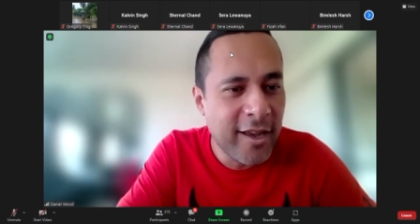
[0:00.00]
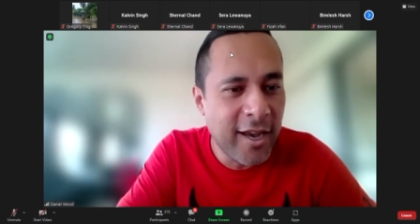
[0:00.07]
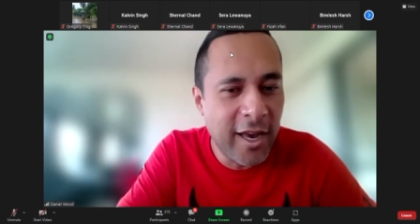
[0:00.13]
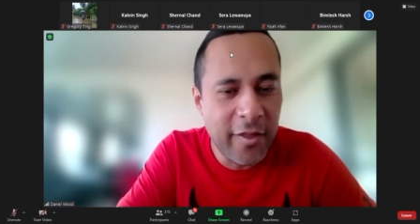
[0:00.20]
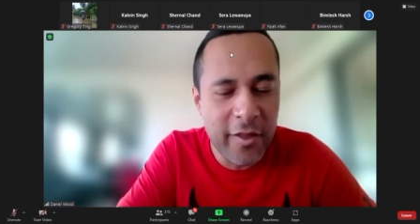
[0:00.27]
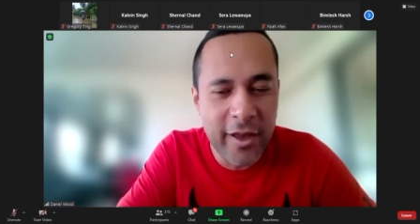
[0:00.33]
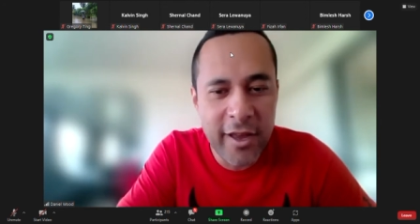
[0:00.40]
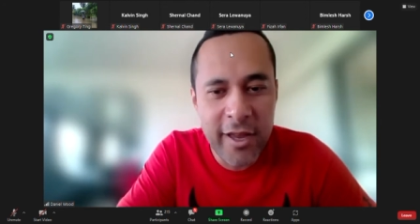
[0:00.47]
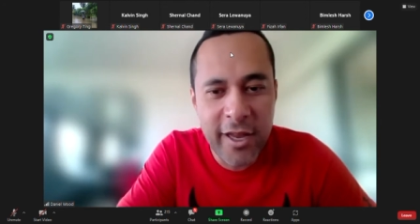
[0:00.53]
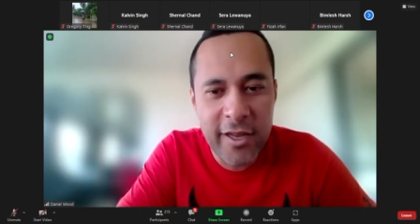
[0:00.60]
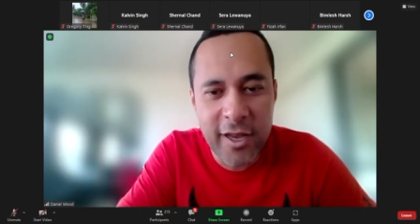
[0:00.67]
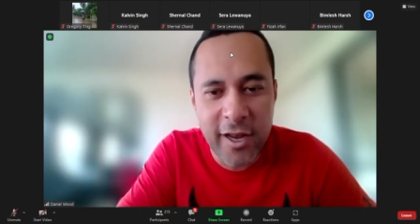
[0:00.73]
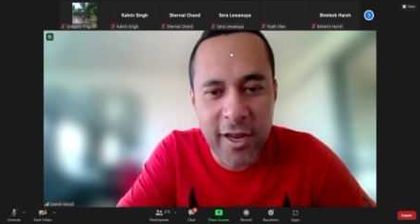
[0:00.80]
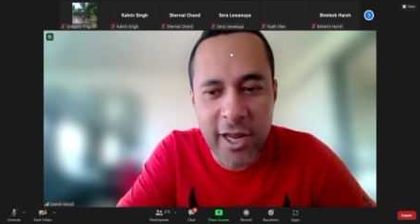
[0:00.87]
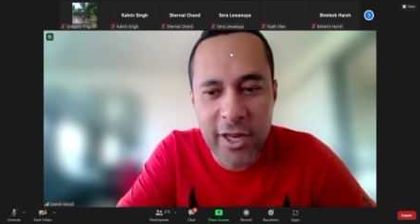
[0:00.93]
other
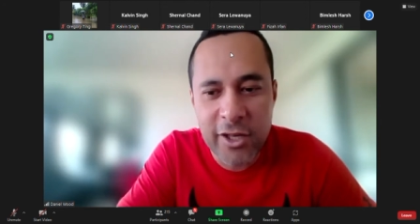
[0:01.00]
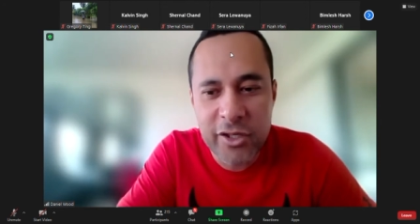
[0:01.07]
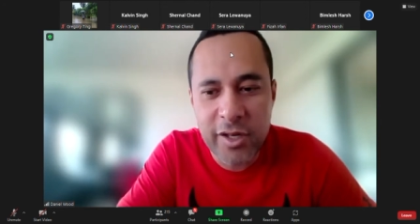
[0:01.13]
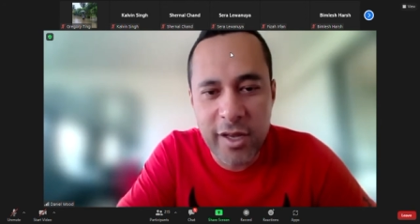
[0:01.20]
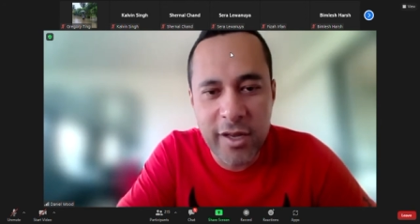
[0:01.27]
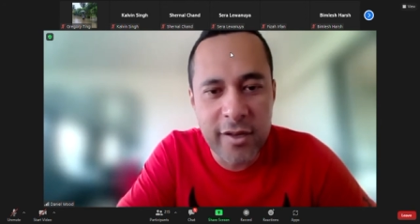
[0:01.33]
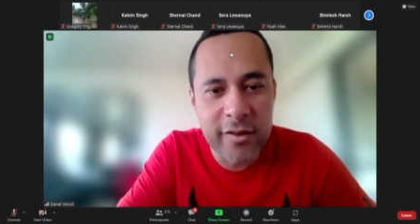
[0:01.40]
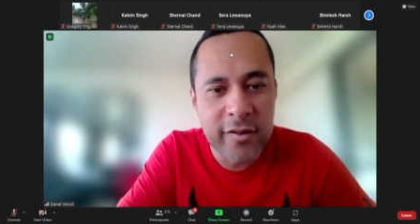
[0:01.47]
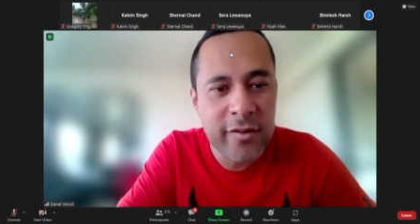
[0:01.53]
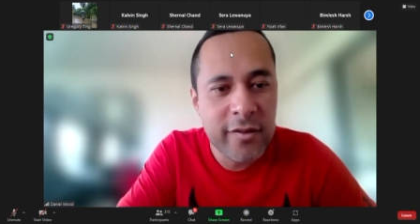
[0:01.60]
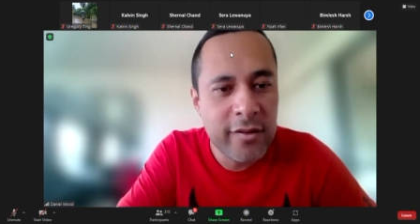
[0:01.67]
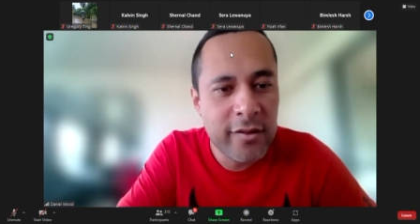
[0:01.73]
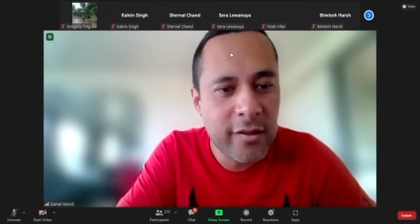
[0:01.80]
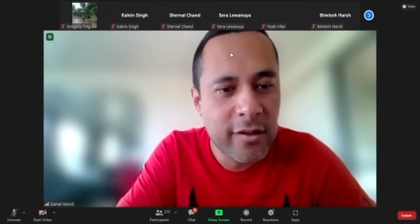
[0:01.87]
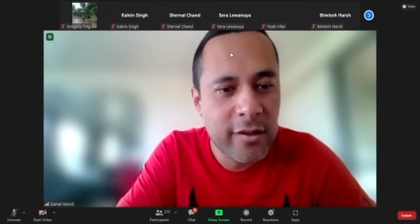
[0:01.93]
young engineers,
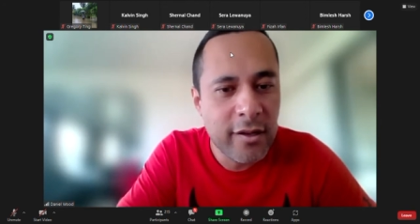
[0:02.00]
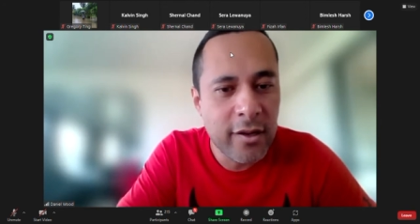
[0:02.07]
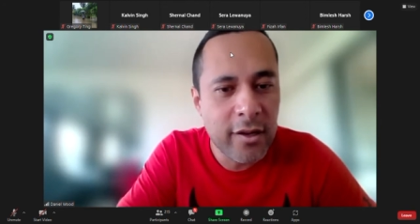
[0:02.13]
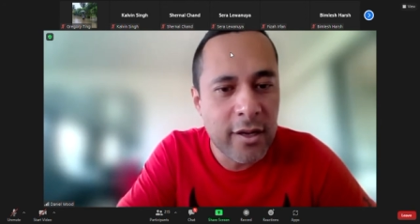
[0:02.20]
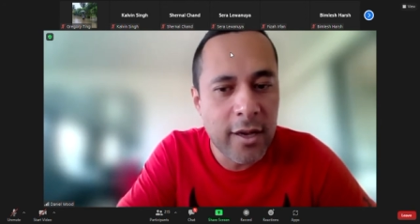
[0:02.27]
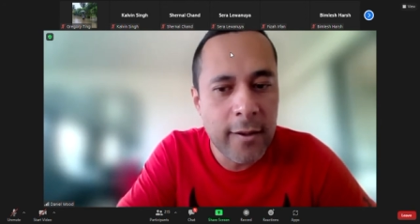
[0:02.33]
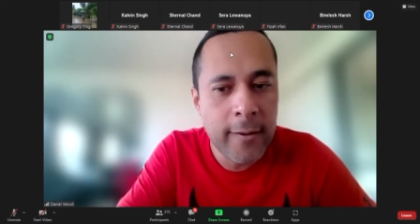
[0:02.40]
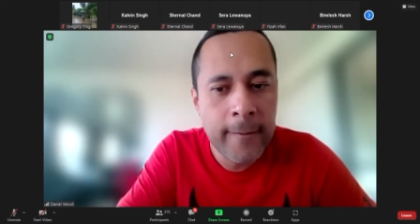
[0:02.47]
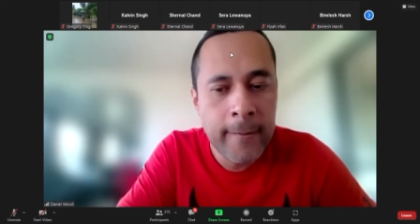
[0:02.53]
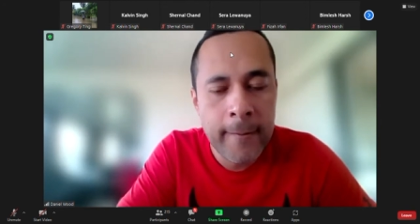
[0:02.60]
okay?